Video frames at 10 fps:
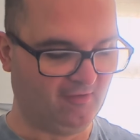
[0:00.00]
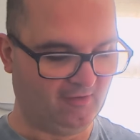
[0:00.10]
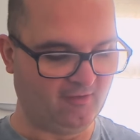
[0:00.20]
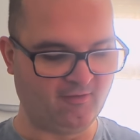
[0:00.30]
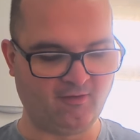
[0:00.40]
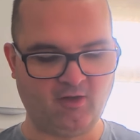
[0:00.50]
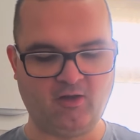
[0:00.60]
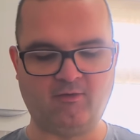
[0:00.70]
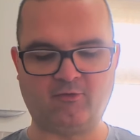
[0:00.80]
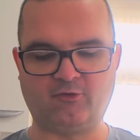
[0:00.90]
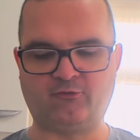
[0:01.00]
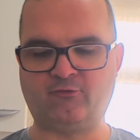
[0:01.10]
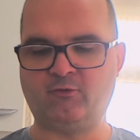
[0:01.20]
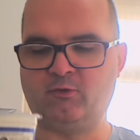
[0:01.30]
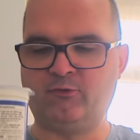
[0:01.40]
I've
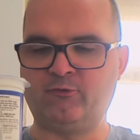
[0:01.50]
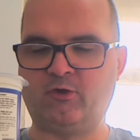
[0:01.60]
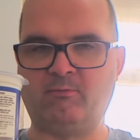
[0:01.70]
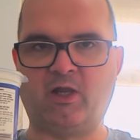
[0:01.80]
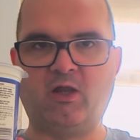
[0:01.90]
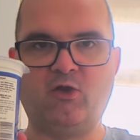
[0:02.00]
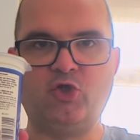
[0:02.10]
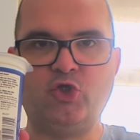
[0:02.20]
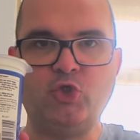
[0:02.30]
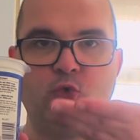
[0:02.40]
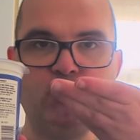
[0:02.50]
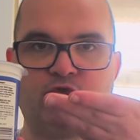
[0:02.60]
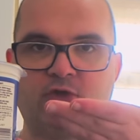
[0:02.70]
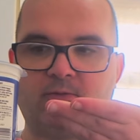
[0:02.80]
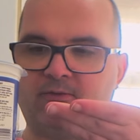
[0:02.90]
also got my huge
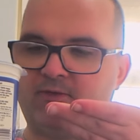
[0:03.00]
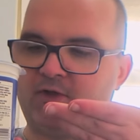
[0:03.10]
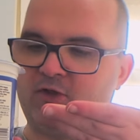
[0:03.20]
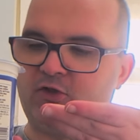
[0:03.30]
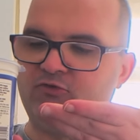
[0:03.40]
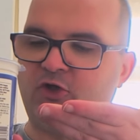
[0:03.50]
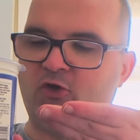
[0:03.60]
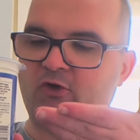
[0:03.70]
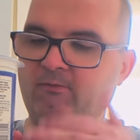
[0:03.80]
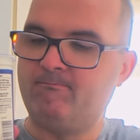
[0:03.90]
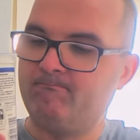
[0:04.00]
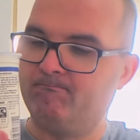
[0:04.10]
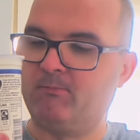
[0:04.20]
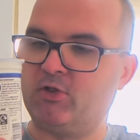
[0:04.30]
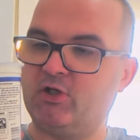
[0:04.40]
tub of Greek yogurt.
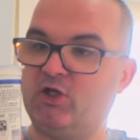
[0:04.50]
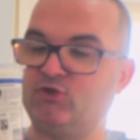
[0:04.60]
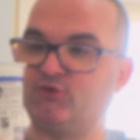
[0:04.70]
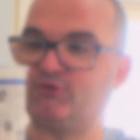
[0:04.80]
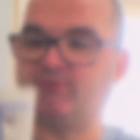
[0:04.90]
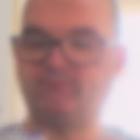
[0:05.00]
Delicious.